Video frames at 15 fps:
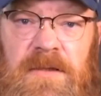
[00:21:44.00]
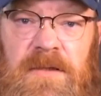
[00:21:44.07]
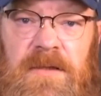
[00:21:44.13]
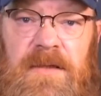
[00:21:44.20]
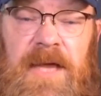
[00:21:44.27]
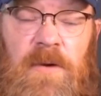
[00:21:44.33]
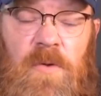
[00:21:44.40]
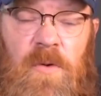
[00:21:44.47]

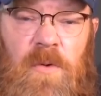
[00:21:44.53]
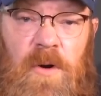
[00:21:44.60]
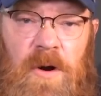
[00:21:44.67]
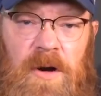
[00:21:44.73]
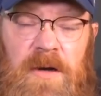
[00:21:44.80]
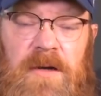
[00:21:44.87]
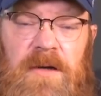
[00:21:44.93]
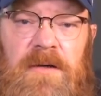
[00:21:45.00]
They will
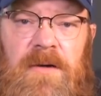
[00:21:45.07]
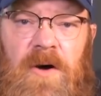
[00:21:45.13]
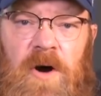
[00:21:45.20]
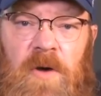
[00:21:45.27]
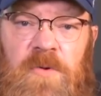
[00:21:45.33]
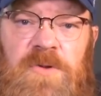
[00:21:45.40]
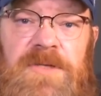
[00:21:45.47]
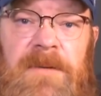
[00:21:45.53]
work
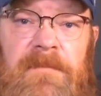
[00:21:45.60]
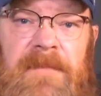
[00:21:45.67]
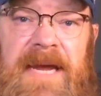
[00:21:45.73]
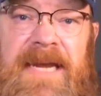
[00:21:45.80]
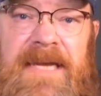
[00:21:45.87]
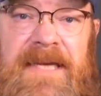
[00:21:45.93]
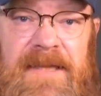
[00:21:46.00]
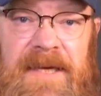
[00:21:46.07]
almost
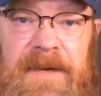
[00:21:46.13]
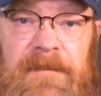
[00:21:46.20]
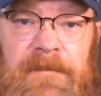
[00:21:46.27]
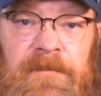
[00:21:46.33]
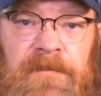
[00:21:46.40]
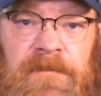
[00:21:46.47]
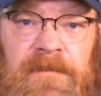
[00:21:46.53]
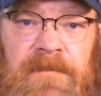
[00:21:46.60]
immediately.
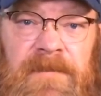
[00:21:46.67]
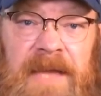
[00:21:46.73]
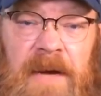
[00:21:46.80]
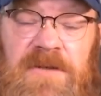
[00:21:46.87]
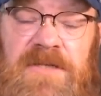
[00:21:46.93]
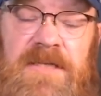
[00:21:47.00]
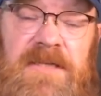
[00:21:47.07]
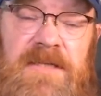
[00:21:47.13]
That
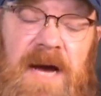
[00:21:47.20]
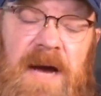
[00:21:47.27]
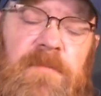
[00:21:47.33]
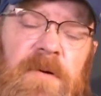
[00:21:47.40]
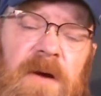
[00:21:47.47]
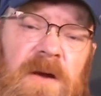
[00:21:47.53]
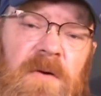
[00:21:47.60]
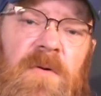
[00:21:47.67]
was the top
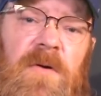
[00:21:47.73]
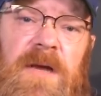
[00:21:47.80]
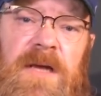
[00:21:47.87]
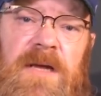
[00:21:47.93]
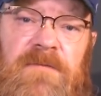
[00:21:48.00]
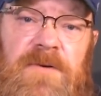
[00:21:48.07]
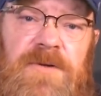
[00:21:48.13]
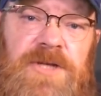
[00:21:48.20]
priority
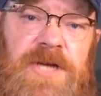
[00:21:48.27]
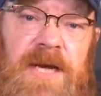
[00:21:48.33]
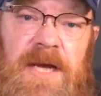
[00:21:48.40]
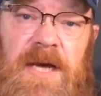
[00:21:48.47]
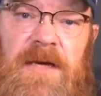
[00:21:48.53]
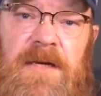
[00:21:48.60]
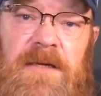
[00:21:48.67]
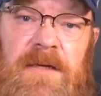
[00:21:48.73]
in
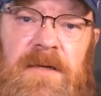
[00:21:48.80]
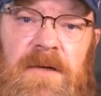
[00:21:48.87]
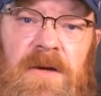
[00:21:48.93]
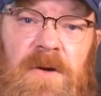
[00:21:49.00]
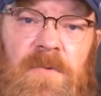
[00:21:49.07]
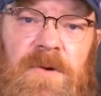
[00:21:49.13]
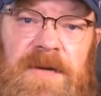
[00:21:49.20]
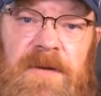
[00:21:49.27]
Virginia
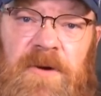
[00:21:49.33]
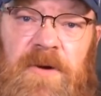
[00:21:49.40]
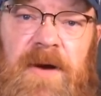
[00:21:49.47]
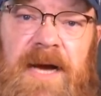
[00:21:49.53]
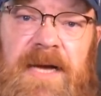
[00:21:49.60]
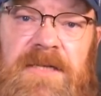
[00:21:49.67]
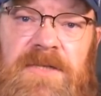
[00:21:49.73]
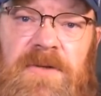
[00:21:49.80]
when
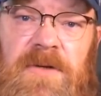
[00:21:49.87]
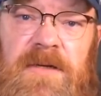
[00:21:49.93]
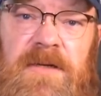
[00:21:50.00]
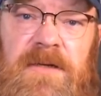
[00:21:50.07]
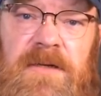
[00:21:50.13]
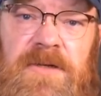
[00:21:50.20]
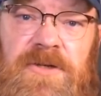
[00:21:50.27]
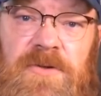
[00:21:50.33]
Democrats took
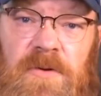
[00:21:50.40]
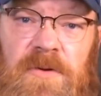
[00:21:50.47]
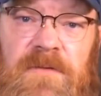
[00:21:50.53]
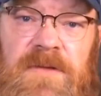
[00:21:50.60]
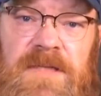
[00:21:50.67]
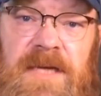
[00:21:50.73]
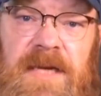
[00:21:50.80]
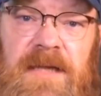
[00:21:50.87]
control of
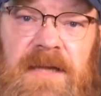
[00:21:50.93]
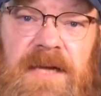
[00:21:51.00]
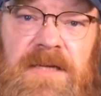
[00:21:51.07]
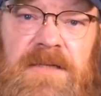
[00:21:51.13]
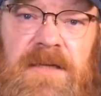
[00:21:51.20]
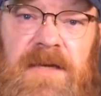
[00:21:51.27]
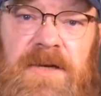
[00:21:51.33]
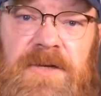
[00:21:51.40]
the state
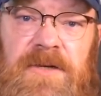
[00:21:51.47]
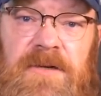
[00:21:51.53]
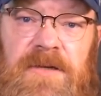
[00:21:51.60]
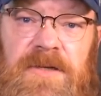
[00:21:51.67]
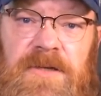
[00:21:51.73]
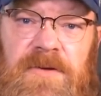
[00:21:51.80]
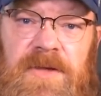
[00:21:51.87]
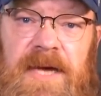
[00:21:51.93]
legislature
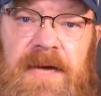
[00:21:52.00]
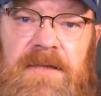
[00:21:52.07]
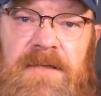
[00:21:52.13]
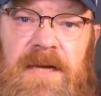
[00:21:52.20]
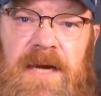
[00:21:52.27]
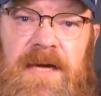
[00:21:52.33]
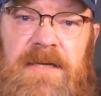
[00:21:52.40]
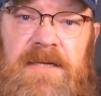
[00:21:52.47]
in
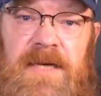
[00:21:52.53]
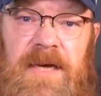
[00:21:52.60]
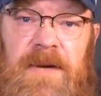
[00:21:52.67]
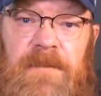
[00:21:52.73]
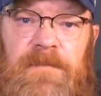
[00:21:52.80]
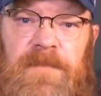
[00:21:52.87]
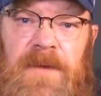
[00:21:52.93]
2019.